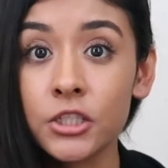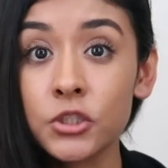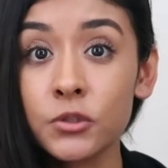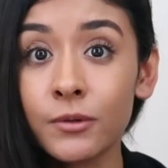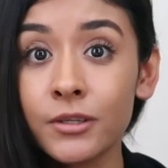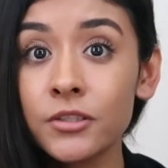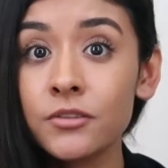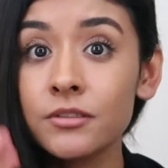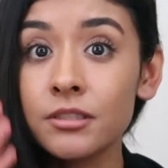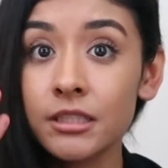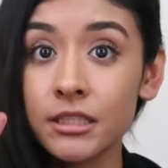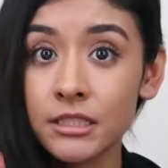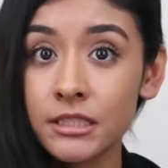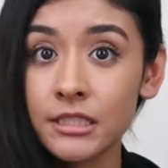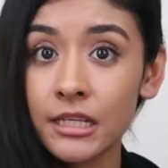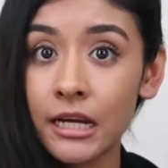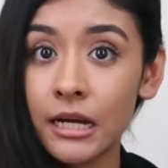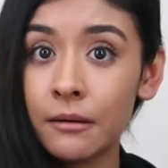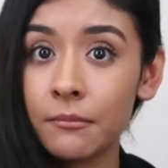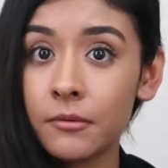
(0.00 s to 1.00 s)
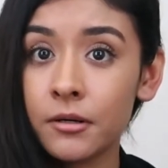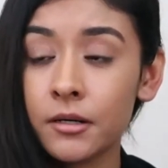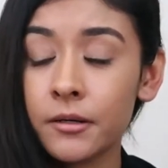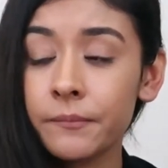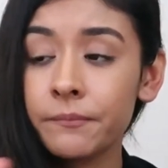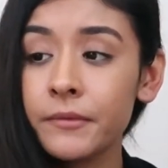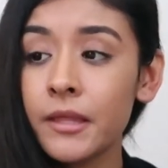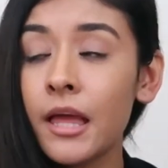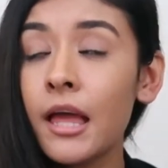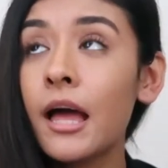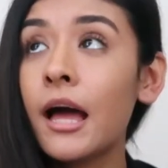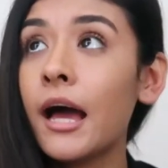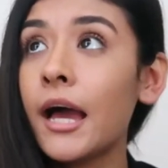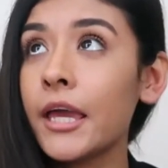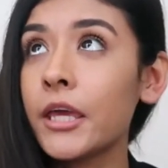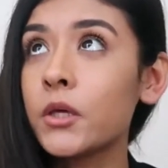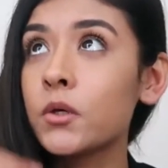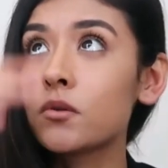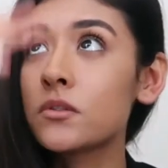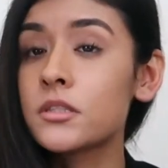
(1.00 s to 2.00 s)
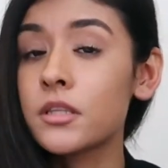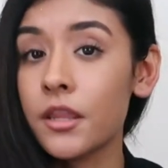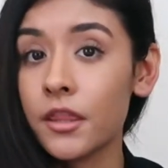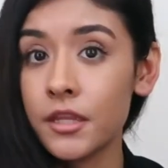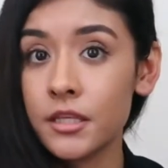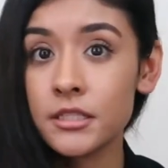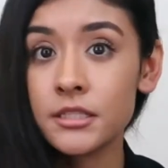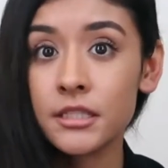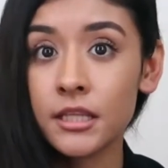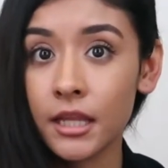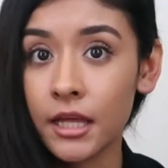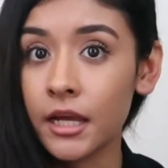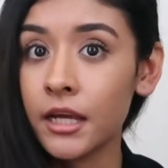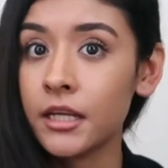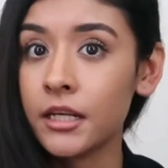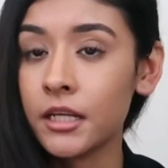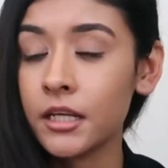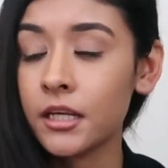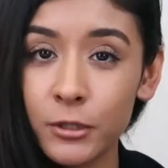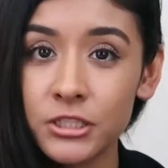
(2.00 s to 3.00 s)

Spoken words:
So I use this camera, I use this lighting,